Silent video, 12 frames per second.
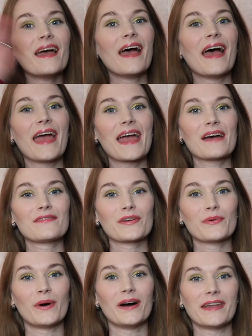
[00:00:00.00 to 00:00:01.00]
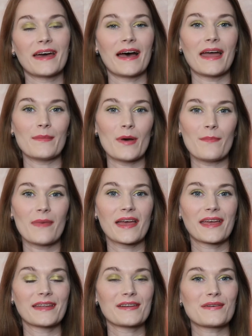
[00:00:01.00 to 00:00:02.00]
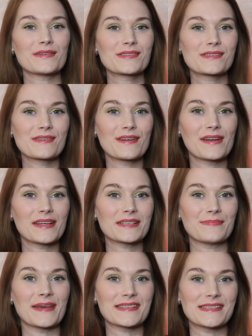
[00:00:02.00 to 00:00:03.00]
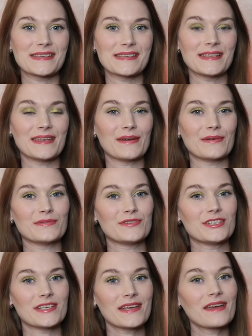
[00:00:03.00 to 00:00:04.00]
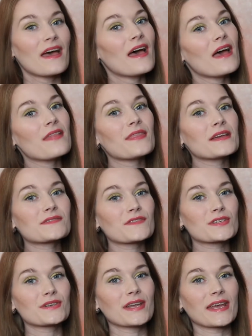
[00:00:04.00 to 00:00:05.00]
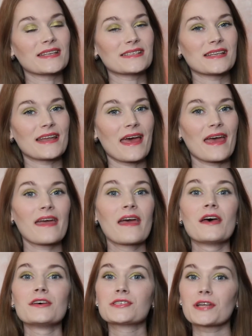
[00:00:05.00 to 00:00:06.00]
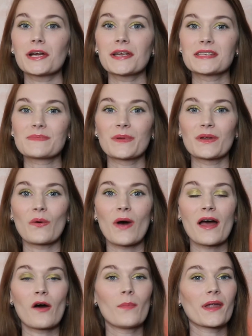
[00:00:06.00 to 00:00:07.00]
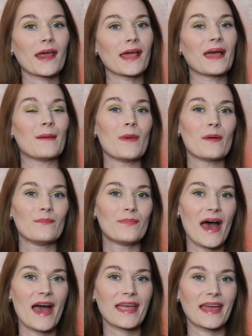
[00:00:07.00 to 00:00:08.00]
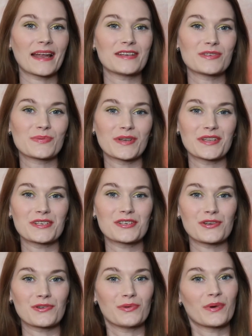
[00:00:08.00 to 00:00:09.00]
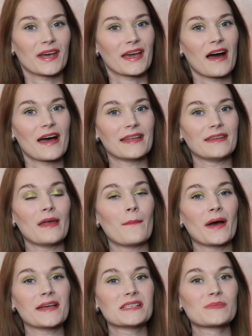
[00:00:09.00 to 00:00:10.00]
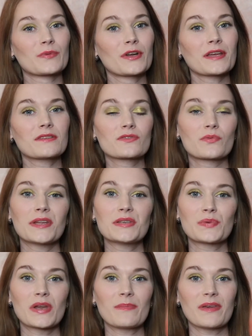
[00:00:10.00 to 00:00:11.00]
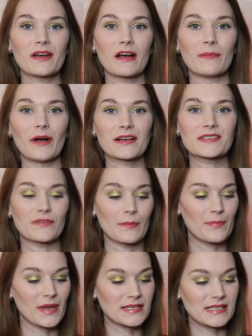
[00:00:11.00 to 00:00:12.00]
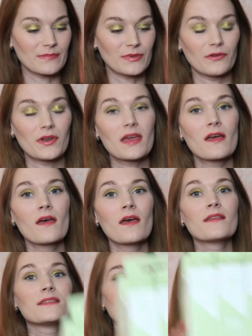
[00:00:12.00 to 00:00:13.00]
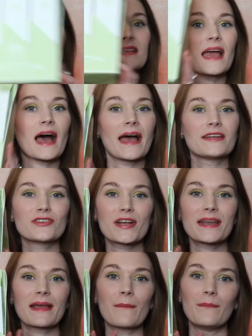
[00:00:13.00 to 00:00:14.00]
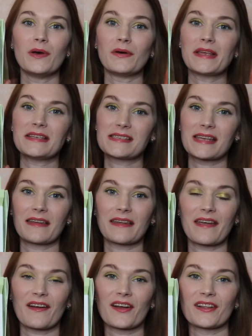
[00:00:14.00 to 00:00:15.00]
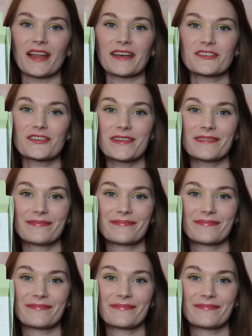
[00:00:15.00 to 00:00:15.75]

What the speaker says: Hey everyone, I am Megan, also known as Megzy the OG. Thanks for tuning in today. Sorry it's been a while, but I am back and I just wanted to show you what I got in my spring 2020 PR box from Pixi Beauty. This is the Hydrating Milky skincare collection.